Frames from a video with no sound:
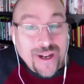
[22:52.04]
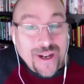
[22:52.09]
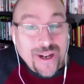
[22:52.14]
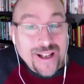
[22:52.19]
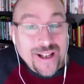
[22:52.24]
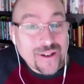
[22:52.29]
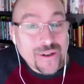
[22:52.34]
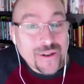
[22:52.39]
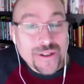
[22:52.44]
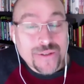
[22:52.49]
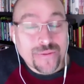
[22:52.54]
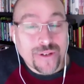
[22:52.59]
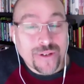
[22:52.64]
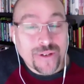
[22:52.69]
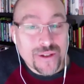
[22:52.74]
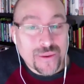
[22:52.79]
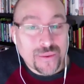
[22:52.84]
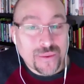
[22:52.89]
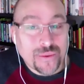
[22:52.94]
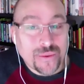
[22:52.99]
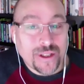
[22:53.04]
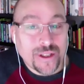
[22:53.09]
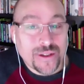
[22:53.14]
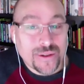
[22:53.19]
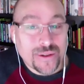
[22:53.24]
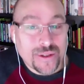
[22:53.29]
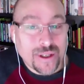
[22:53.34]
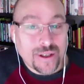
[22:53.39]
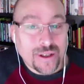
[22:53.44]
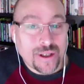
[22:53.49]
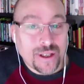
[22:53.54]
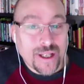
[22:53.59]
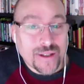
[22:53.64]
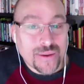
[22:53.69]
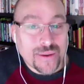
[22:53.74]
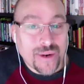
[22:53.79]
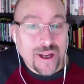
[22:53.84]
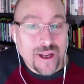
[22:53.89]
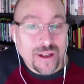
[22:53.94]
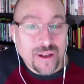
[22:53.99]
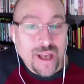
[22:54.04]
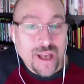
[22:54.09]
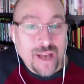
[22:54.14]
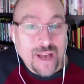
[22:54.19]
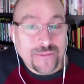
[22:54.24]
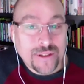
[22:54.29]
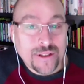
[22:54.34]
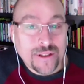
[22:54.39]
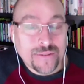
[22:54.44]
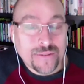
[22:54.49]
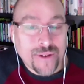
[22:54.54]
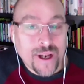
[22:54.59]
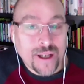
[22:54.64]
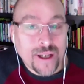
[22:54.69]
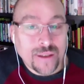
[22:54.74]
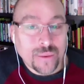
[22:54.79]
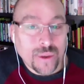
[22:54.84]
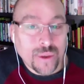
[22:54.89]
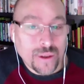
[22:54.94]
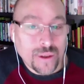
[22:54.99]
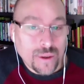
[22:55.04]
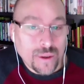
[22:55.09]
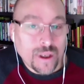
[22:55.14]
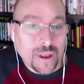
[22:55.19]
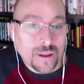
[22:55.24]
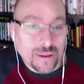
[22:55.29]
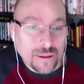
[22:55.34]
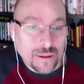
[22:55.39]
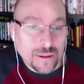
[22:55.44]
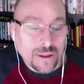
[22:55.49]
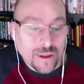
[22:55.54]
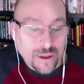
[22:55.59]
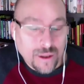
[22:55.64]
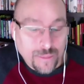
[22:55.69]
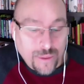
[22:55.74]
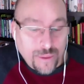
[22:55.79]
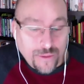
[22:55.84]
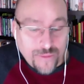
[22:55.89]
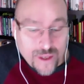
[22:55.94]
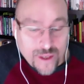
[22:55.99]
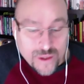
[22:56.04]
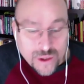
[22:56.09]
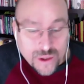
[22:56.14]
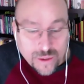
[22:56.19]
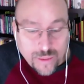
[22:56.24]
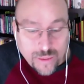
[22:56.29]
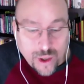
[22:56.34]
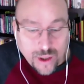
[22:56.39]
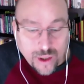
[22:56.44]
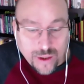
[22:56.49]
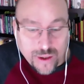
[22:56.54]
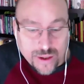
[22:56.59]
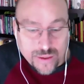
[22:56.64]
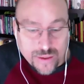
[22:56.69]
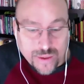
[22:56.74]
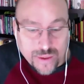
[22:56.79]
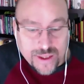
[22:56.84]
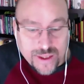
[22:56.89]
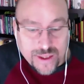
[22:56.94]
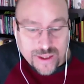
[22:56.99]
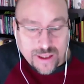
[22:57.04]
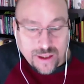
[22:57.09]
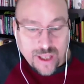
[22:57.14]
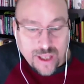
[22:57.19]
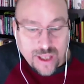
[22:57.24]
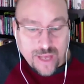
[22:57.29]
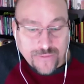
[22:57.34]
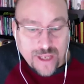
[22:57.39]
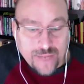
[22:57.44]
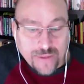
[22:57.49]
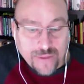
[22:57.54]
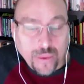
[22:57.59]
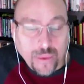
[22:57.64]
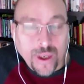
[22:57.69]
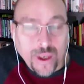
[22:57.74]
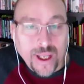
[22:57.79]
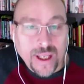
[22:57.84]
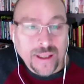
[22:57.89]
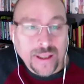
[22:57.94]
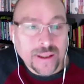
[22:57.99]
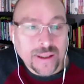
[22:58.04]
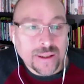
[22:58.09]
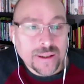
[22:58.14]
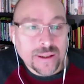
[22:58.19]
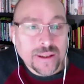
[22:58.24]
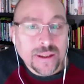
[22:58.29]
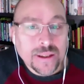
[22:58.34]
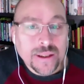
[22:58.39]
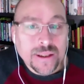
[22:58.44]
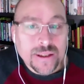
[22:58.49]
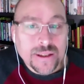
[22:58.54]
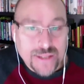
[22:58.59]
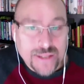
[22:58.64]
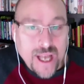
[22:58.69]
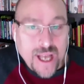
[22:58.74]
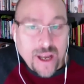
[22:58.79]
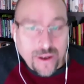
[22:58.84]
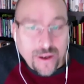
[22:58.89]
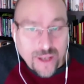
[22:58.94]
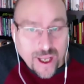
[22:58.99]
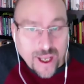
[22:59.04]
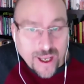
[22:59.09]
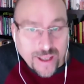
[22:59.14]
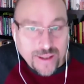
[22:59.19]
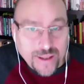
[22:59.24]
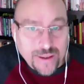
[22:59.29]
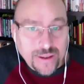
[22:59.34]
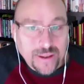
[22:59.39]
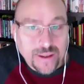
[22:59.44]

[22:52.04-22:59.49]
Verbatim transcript: No, it's that's right. You have to define what, you know, the professional marketers would say that you have to have a brand style guide.